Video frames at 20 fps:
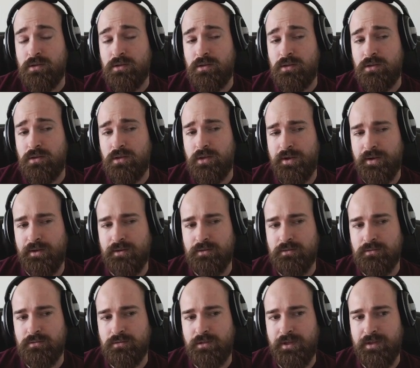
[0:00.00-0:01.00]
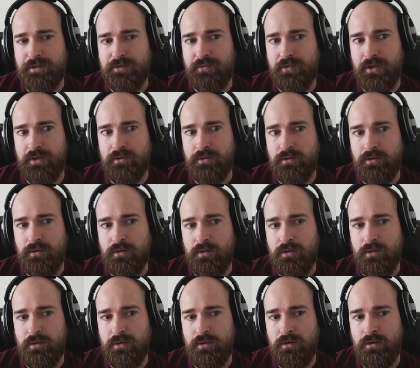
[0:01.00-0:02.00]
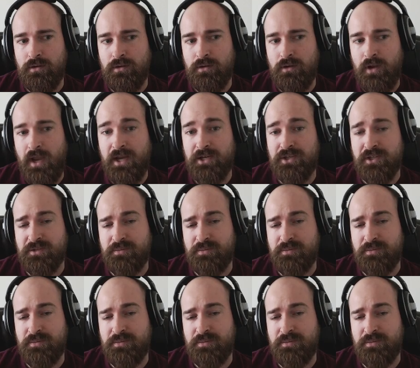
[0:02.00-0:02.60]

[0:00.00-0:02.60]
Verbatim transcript: Yeah, yeah, that's fine. Actually,